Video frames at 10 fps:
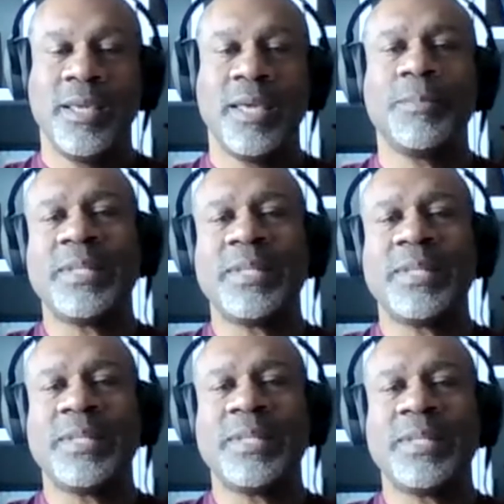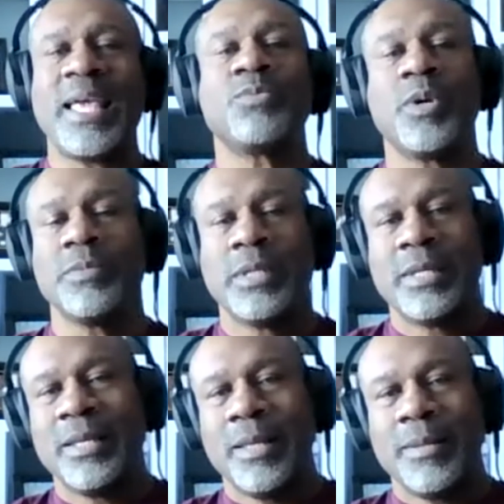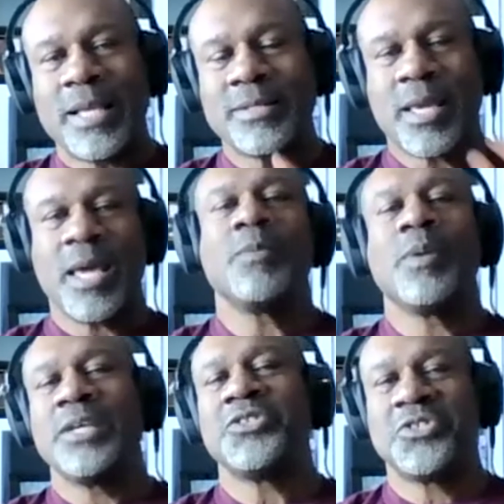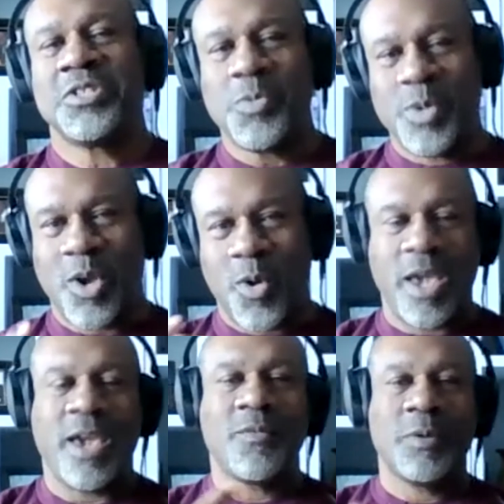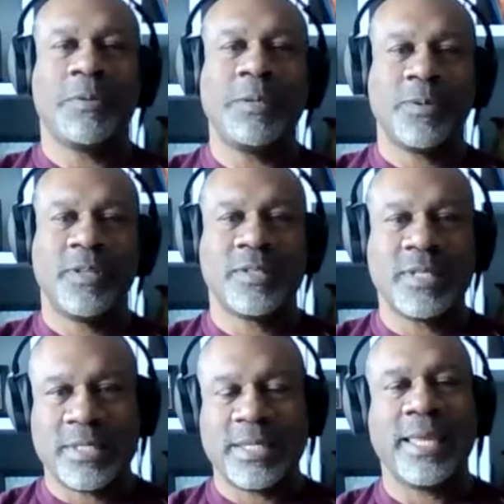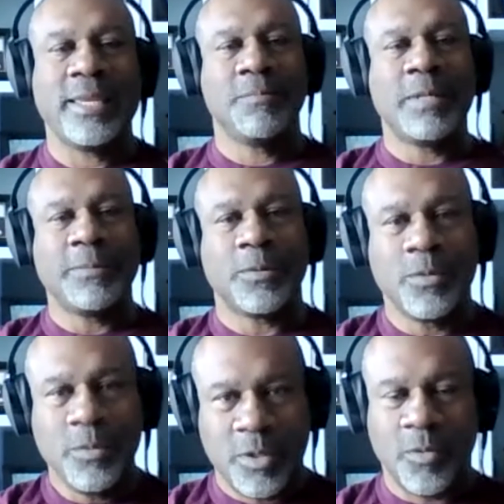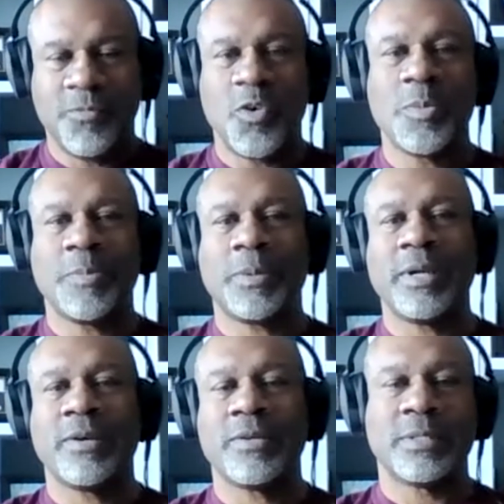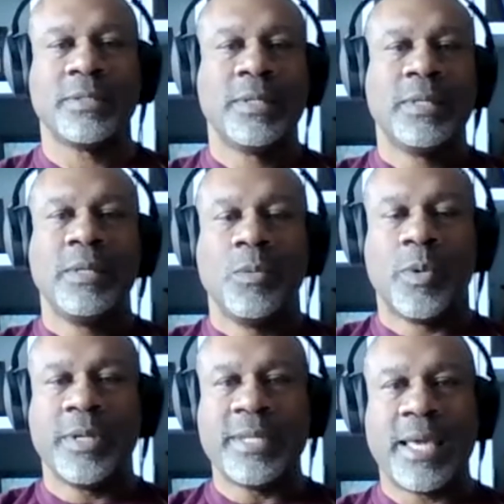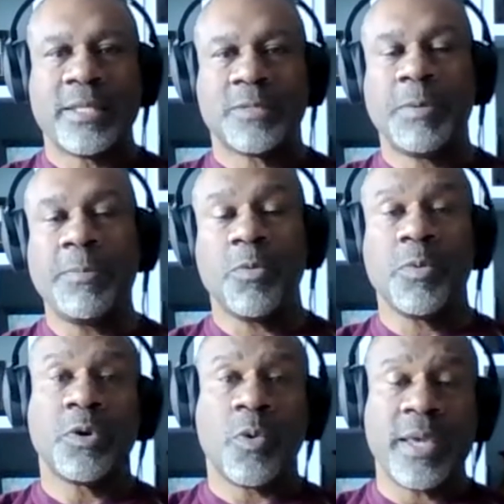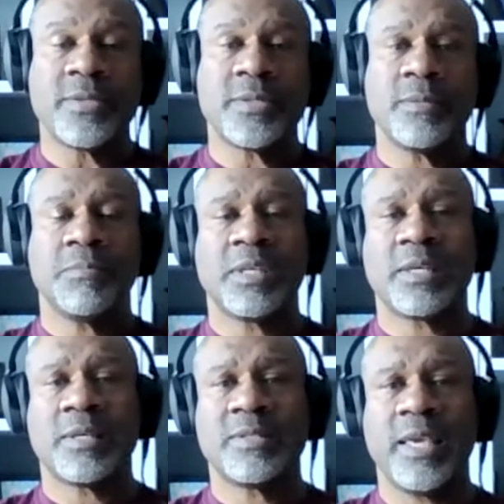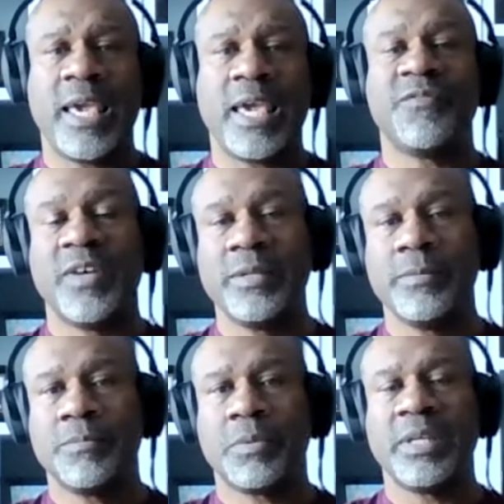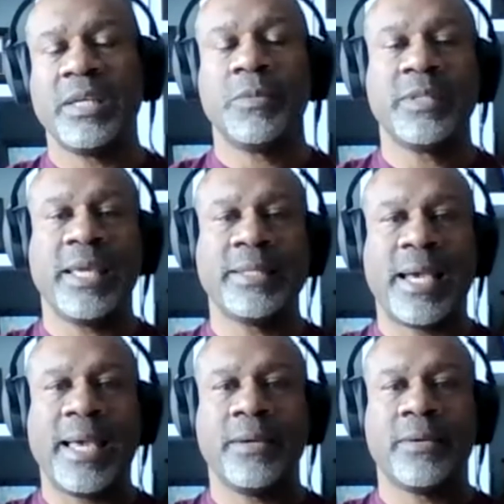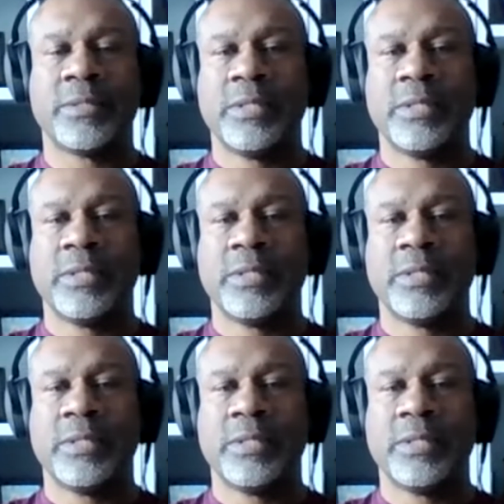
But that's the kind of relationship we all have with people in Cincinnati and people, former players and whatnot, is people request because they had fun playing with that guy or